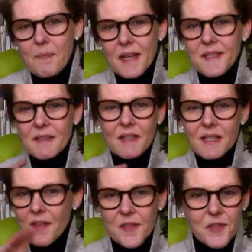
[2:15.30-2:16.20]
Is there
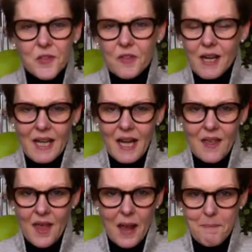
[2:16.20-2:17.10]
another story in here
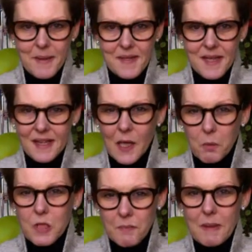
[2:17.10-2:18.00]
that I'm missing that
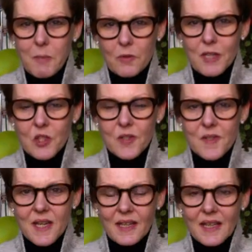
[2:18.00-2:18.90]
would be more
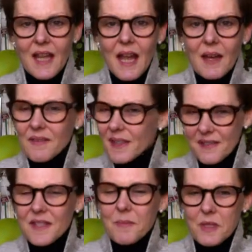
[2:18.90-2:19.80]
interesting? That
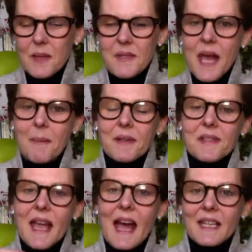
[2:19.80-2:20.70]
sometimes happens.
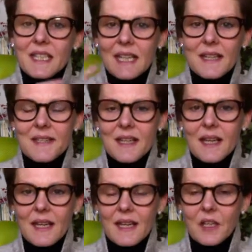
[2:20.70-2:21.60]
And
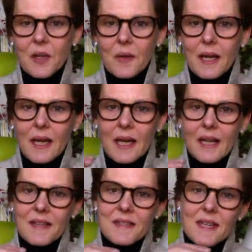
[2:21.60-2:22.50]

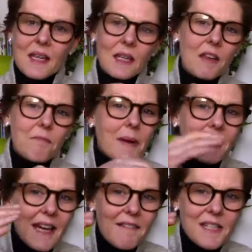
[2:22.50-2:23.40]
if my
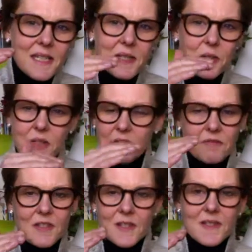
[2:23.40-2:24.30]
characters took
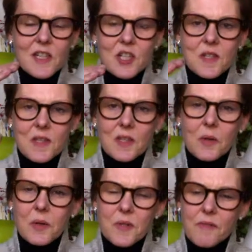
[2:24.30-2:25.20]
different decisions in the
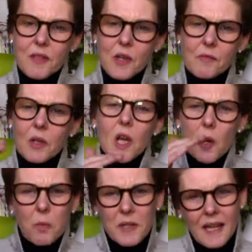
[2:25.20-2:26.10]
course of the novel,
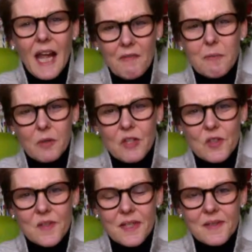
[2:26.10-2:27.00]
would I have a more
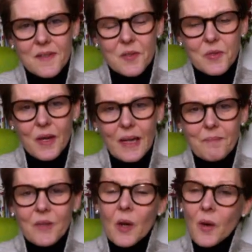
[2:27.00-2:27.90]
interesting story?
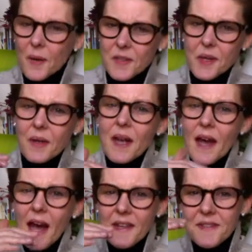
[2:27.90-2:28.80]
Also,
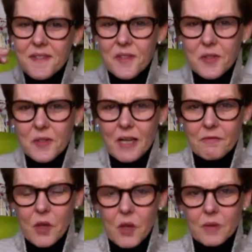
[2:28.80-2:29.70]
has the story I've
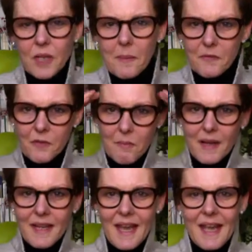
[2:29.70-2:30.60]
got come from
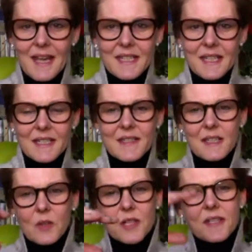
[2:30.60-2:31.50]
my head, and does
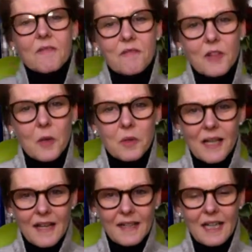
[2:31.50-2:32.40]
it flow
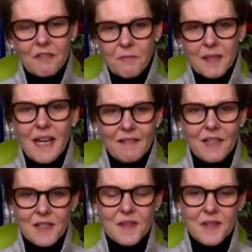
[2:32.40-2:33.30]
organically from the
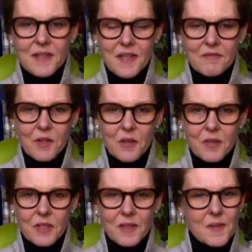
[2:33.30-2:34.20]
characters that I've
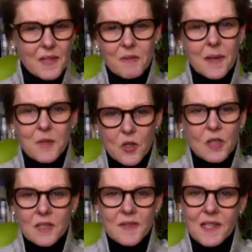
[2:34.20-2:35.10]
got? Because sometimes you
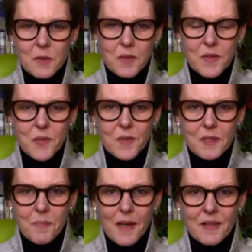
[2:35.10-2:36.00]
can decide what a story's
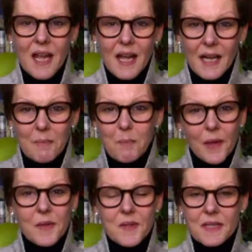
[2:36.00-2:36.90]
about and
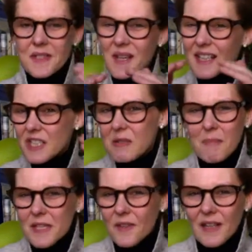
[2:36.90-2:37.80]
impose it, so actually it
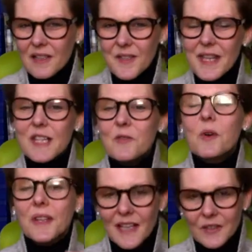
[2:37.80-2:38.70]
makes very little sense for
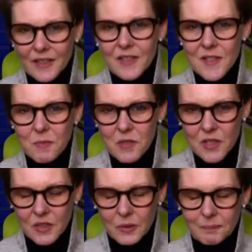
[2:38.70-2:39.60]
what the characters would
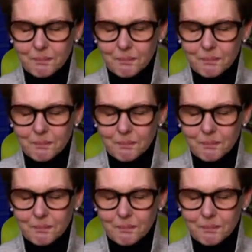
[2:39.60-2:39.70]
do.